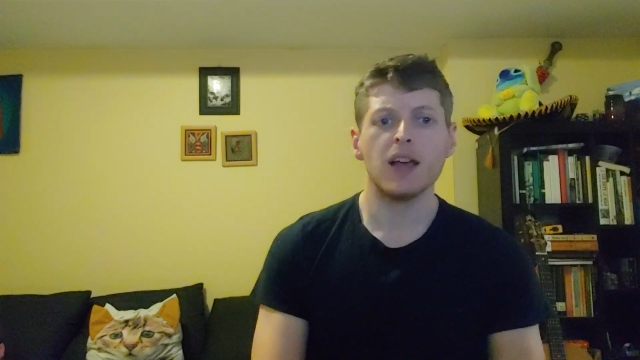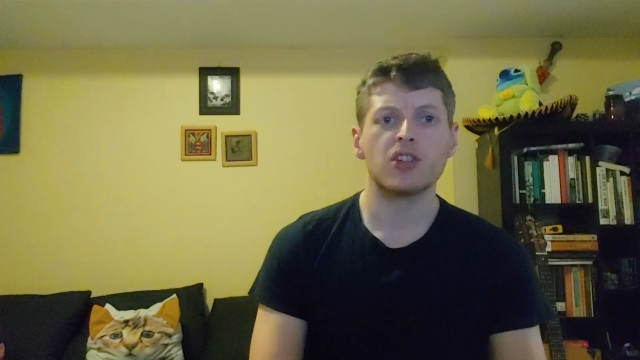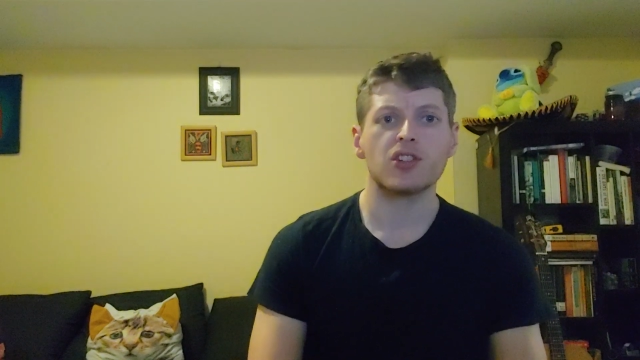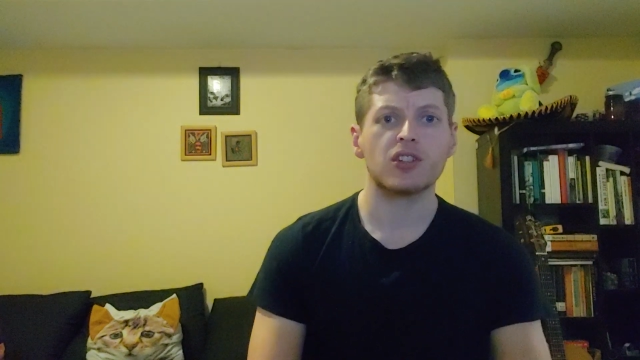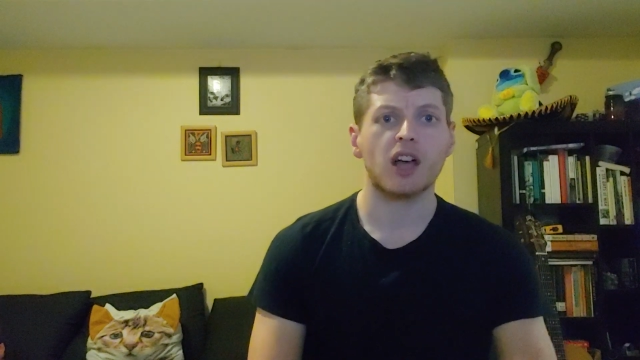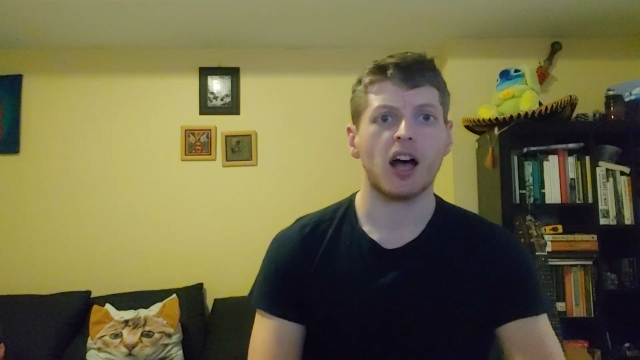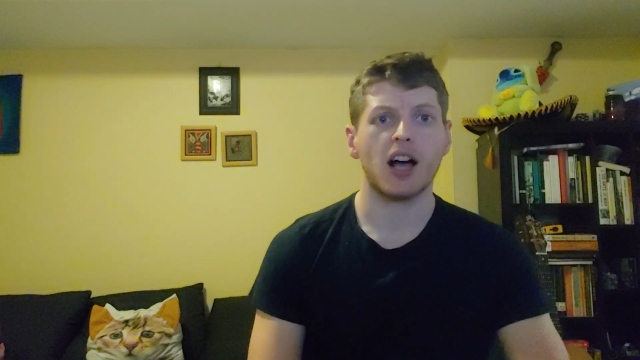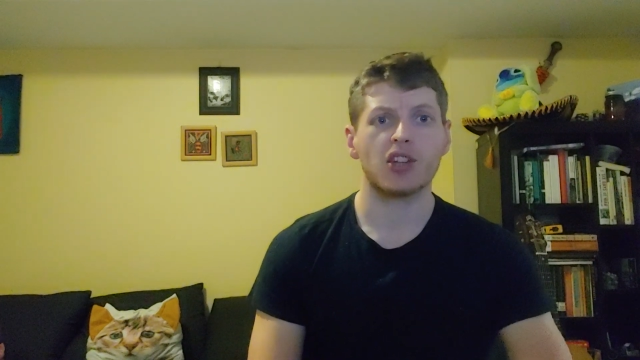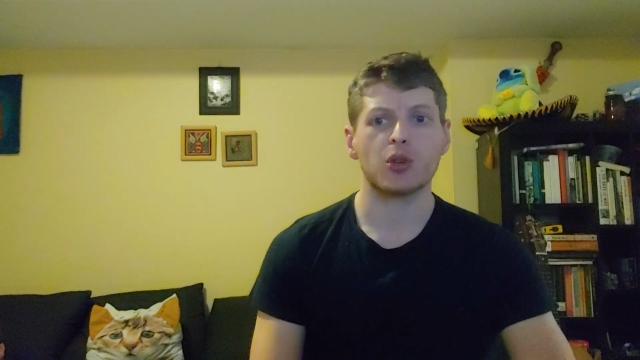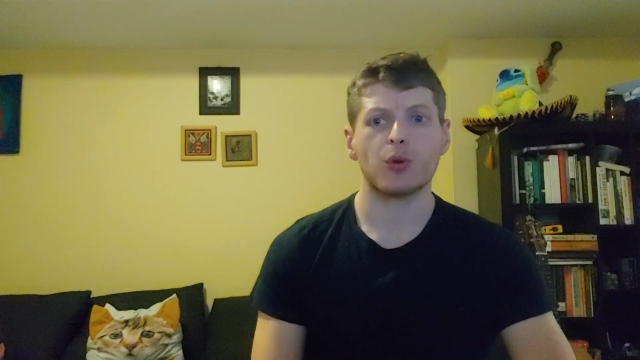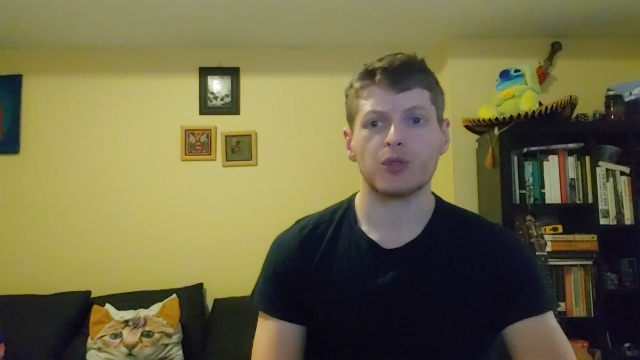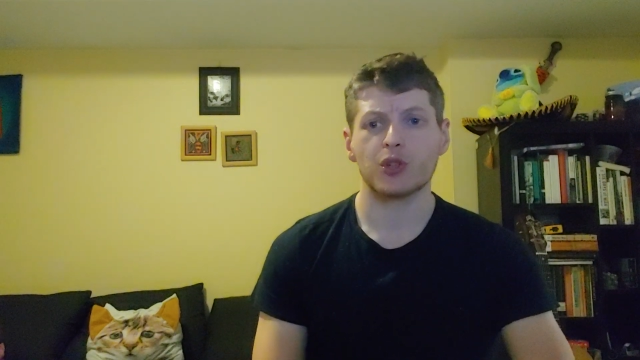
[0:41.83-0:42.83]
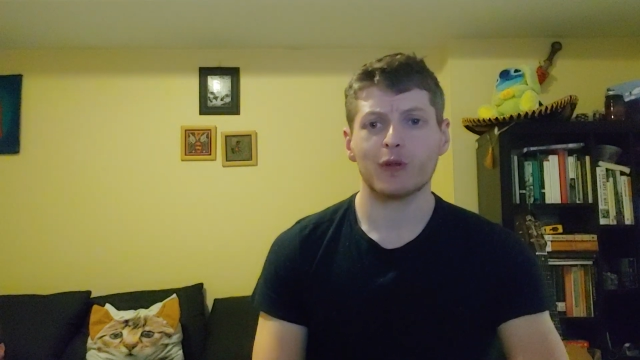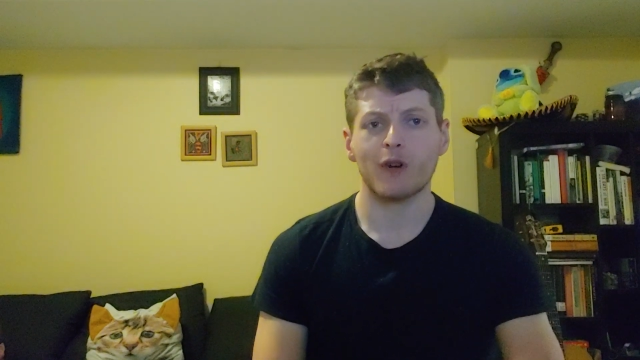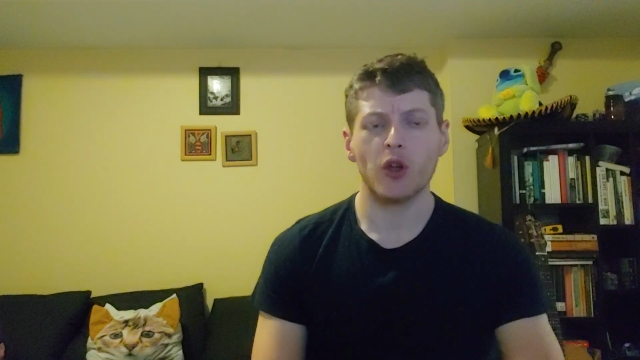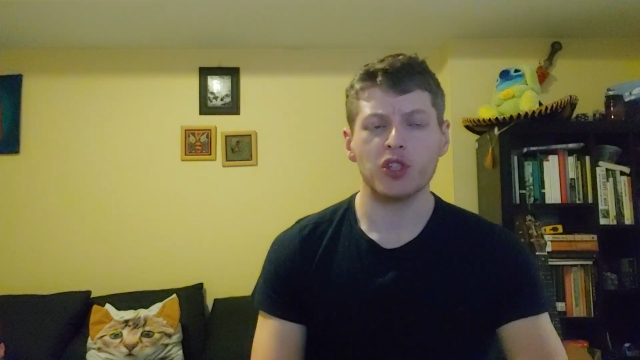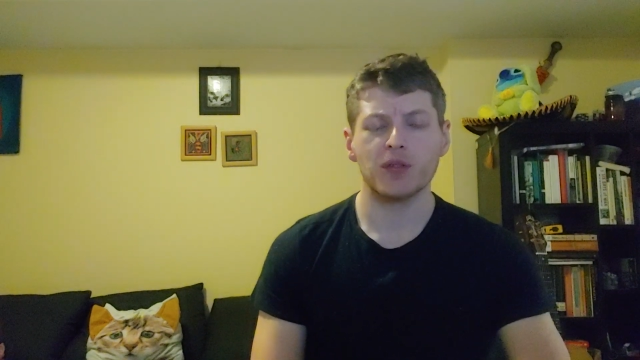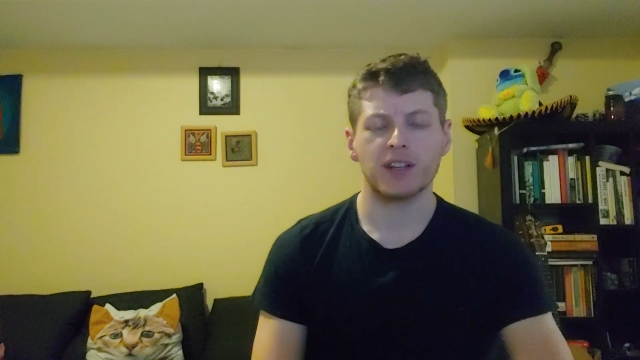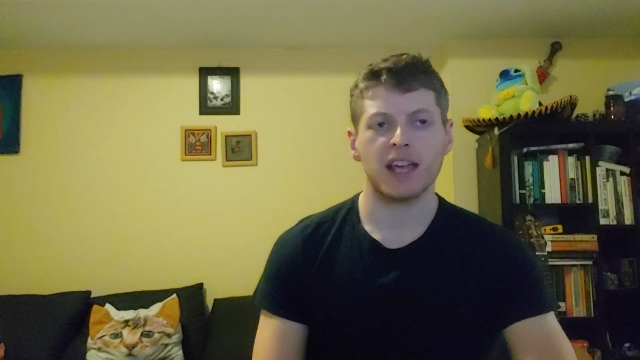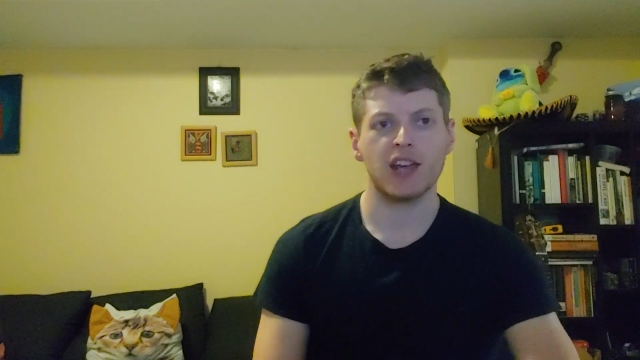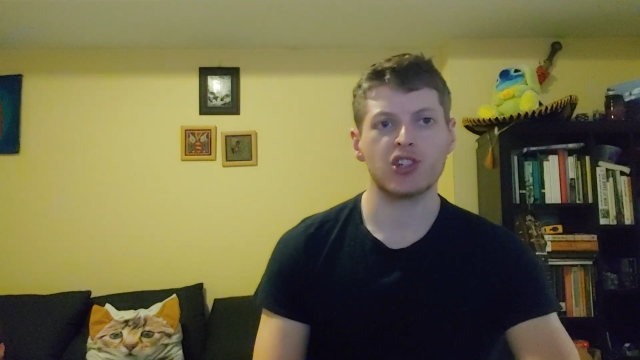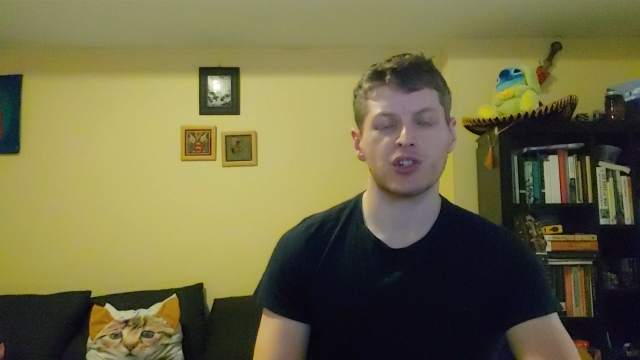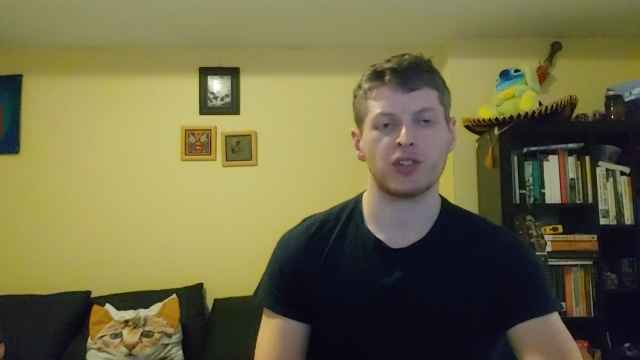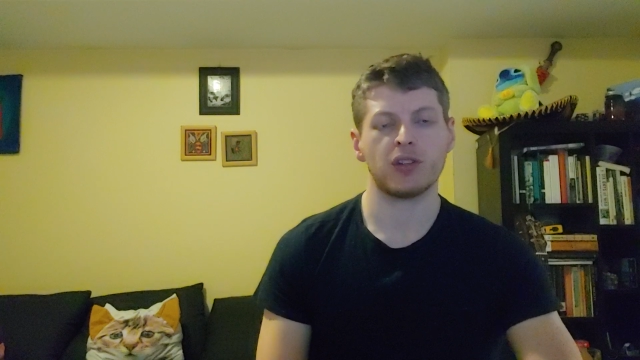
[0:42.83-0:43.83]
So
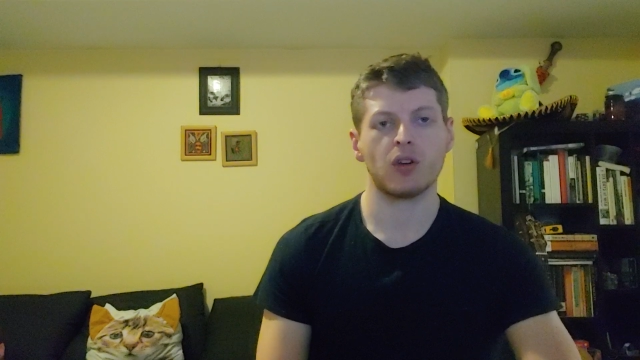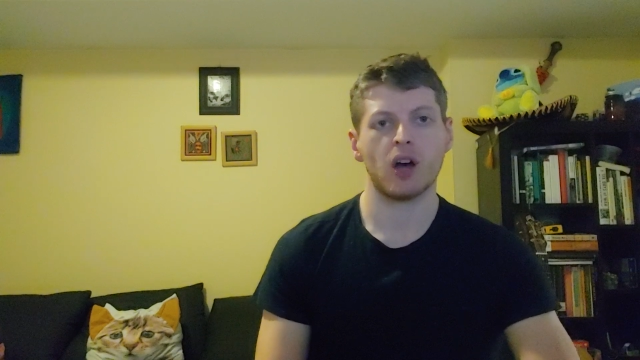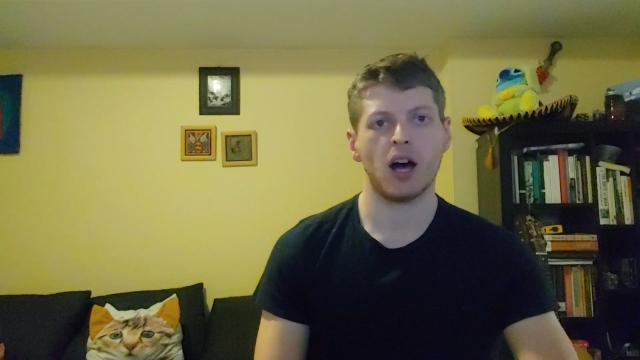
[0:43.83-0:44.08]
falsification